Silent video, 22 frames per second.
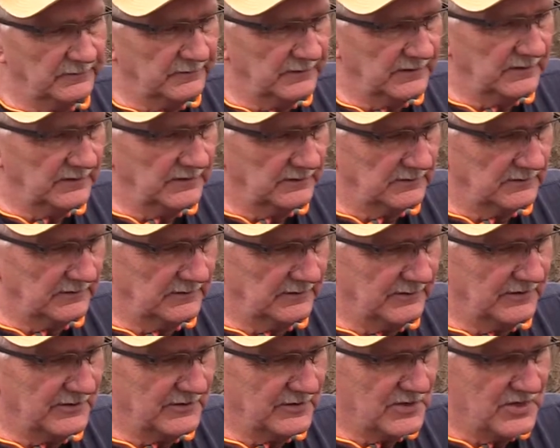
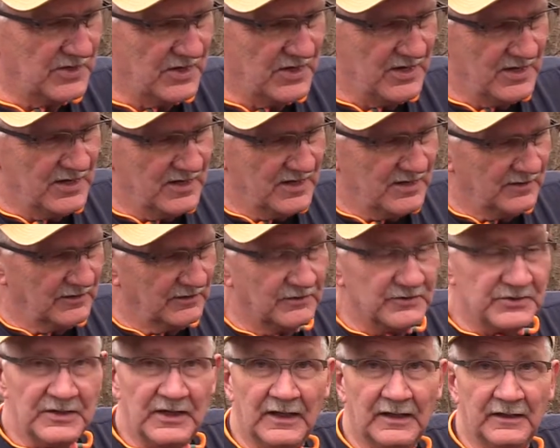
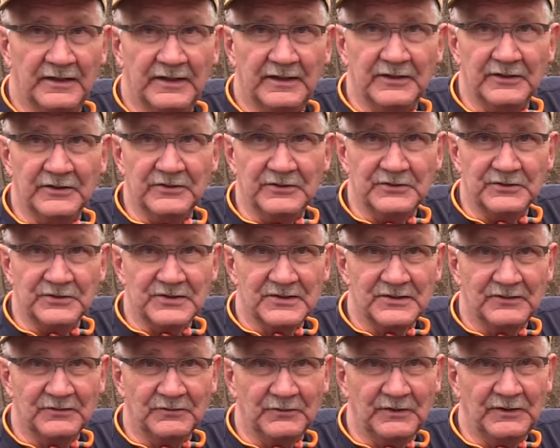because you know how that goes.
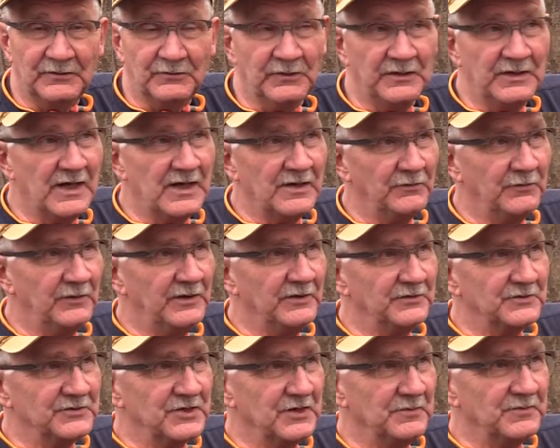We
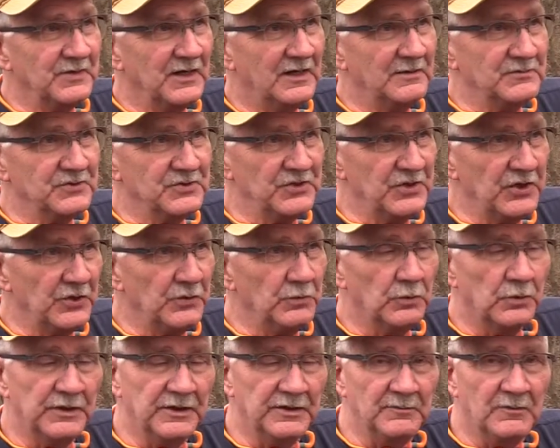don't sometimes know
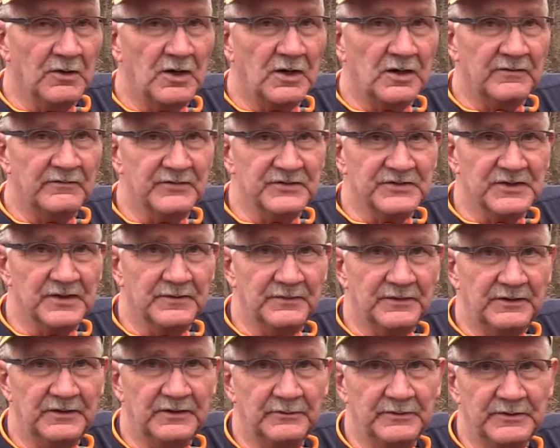we're in the market for
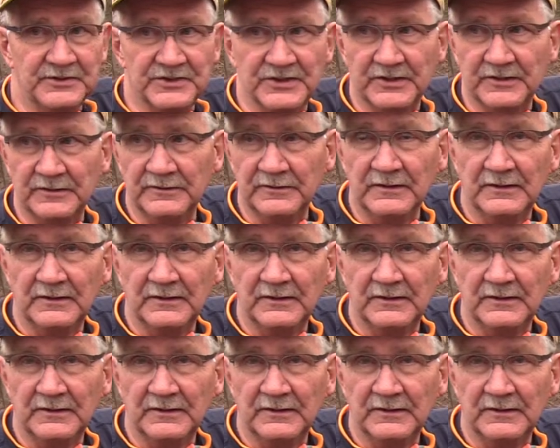something, do we, John?